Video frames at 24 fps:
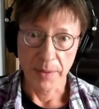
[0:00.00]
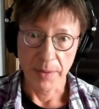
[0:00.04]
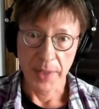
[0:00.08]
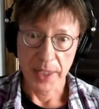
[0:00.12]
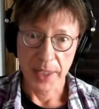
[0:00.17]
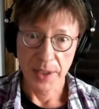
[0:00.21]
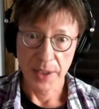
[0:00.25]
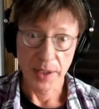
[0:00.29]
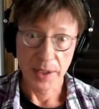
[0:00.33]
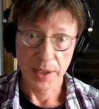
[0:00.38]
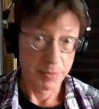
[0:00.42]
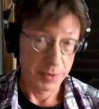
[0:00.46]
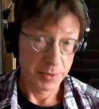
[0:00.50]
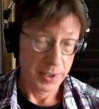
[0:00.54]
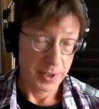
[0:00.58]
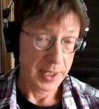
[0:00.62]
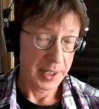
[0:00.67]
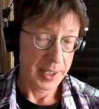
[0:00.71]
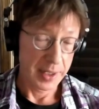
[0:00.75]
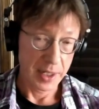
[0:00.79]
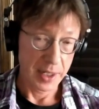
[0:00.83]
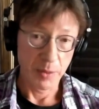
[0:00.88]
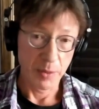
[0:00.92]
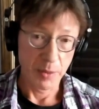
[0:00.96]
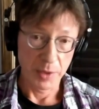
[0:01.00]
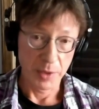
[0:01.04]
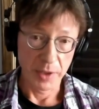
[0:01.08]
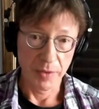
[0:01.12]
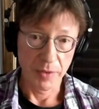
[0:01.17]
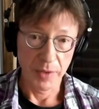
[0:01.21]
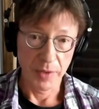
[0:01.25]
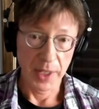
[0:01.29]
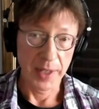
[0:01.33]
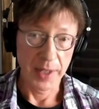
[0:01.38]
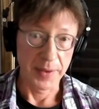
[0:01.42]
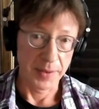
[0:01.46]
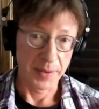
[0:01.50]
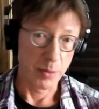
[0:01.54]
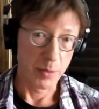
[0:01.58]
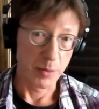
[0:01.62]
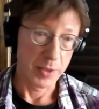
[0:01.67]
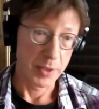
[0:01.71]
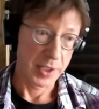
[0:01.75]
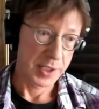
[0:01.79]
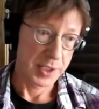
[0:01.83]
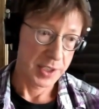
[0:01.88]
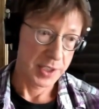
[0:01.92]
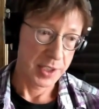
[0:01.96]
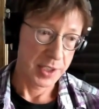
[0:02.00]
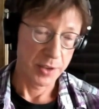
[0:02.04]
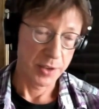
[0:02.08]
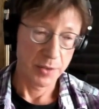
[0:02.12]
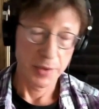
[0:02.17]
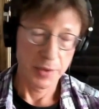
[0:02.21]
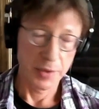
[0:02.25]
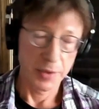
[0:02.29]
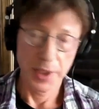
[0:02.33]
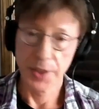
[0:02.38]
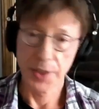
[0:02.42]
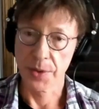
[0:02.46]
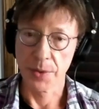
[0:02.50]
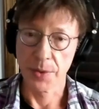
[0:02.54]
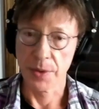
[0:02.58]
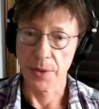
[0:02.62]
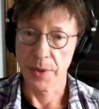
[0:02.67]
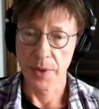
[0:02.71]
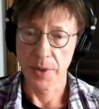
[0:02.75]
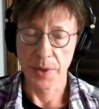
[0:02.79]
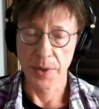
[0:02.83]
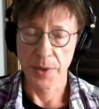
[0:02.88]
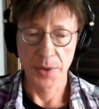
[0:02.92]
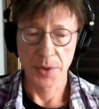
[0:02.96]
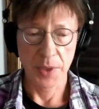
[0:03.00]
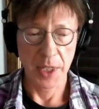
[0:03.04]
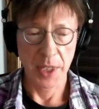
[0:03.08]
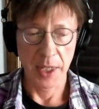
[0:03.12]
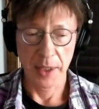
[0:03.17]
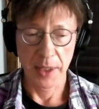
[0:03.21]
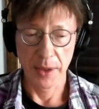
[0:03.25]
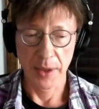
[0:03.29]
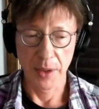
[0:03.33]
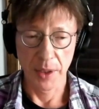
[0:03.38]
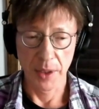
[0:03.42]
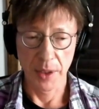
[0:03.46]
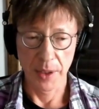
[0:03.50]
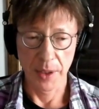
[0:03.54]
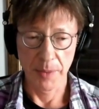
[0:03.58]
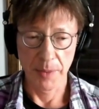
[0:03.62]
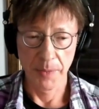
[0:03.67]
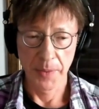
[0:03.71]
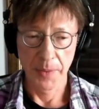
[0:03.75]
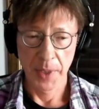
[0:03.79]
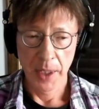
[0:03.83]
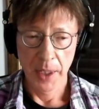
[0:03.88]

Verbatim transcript: That's a pretty common event amongst individuals. And the,